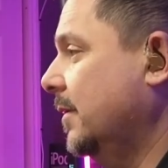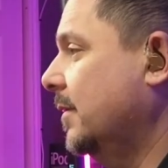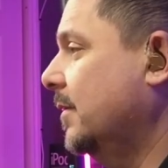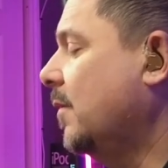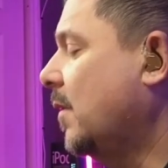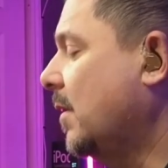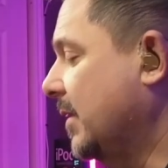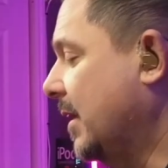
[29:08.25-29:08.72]

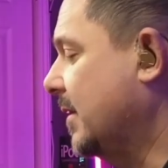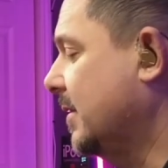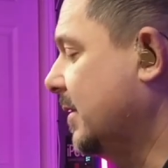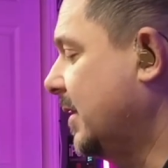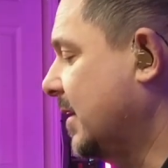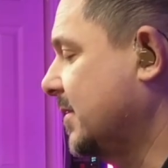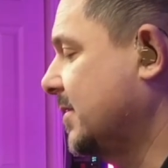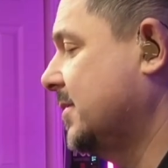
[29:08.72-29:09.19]
Well,
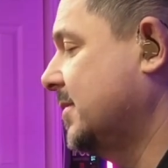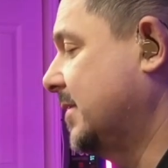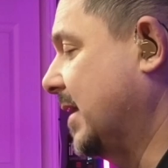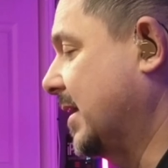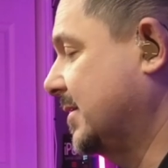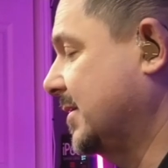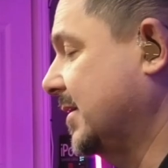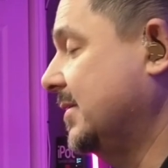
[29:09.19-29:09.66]
that's
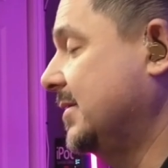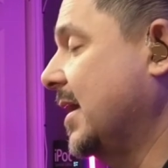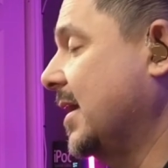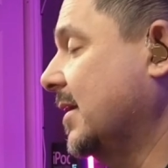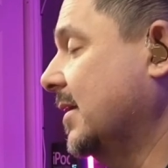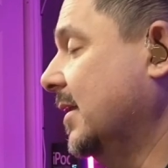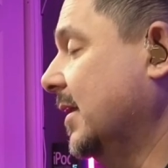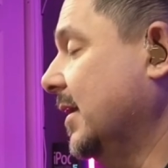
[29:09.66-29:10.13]

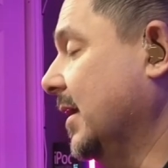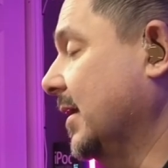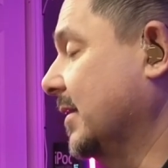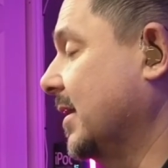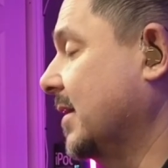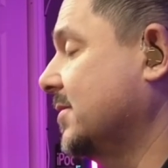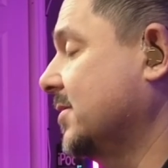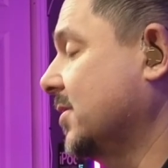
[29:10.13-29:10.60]
exactly
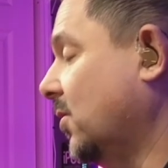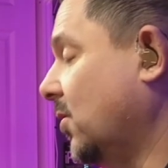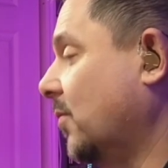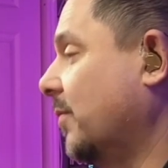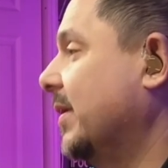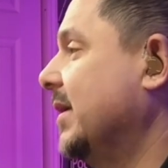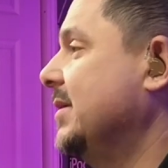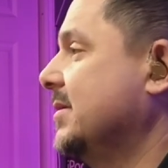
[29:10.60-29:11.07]
it. That's the
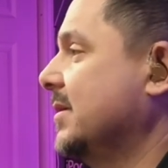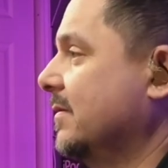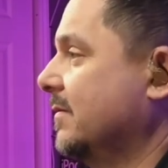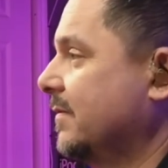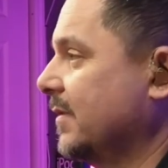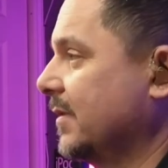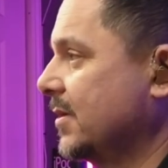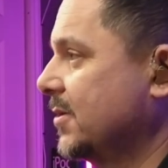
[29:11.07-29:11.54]
whole
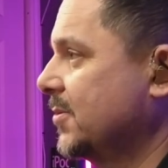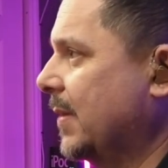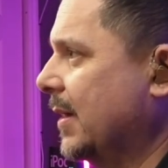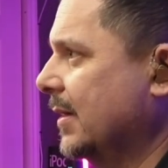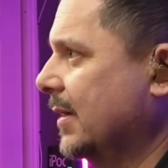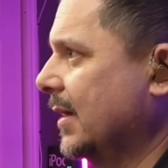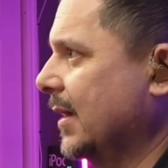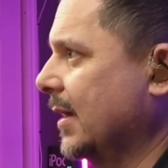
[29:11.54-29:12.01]
reason for this
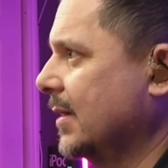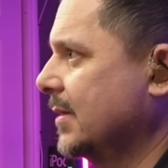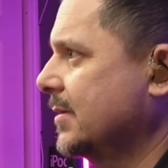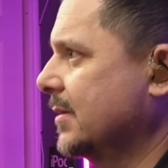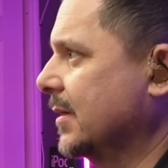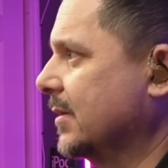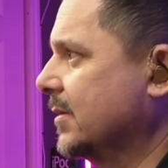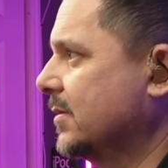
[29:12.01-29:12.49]

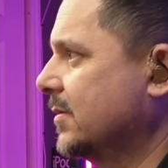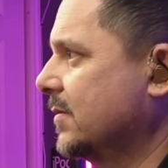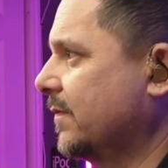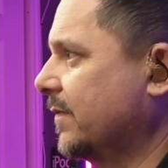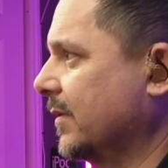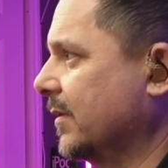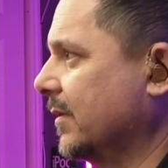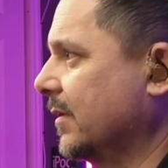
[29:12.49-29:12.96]
podcast.
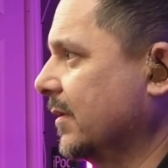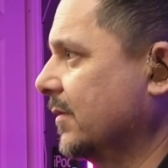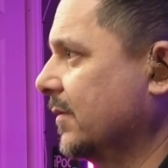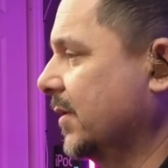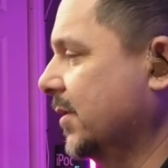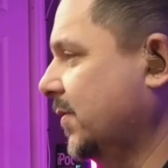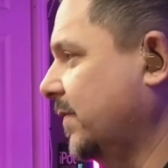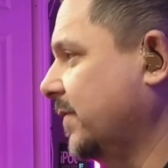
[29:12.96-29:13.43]

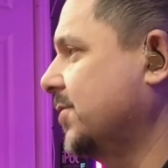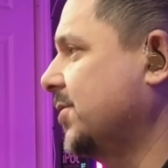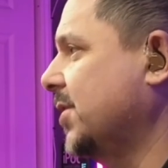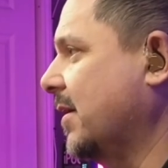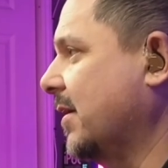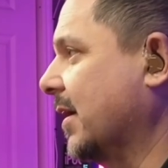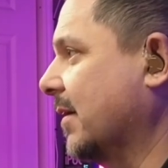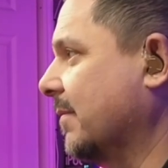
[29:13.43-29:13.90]
It's for
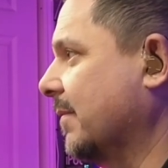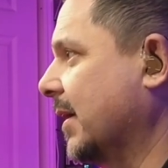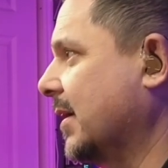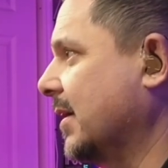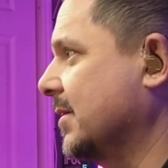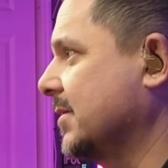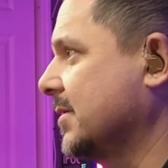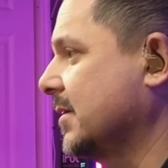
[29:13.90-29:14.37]
sharing
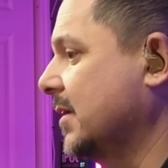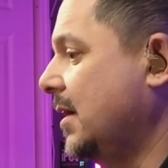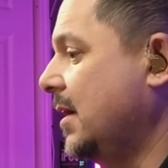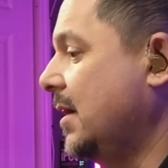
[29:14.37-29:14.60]
because